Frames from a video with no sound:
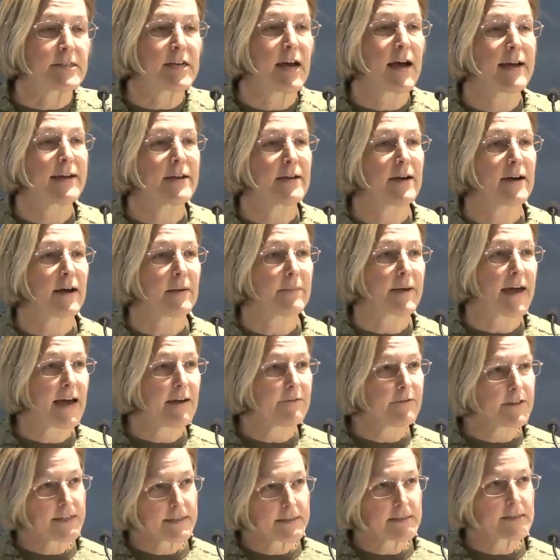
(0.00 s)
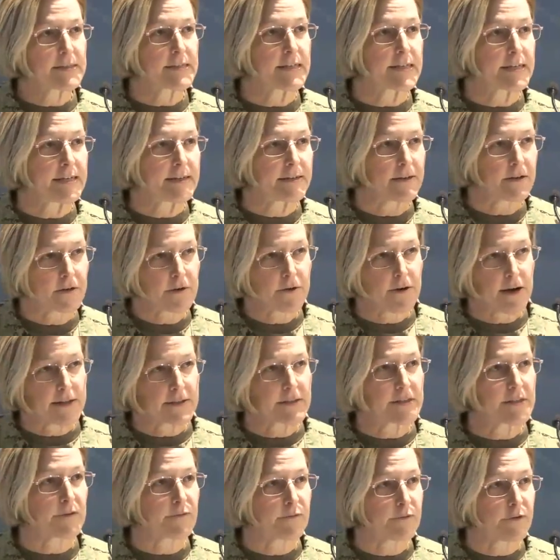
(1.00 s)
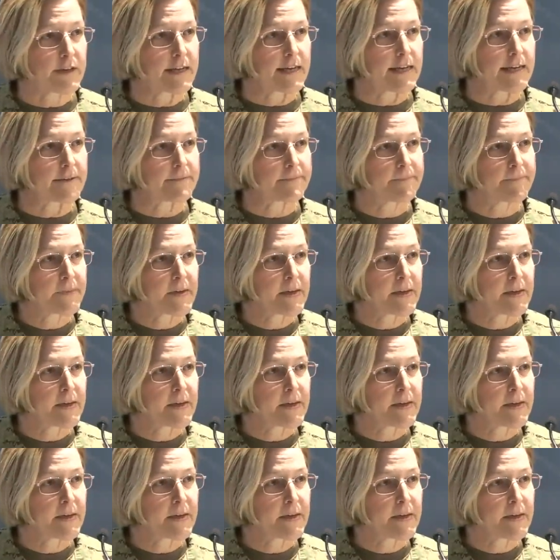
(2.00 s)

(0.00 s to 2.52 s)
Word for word: TYCOM advocacy across the fleet.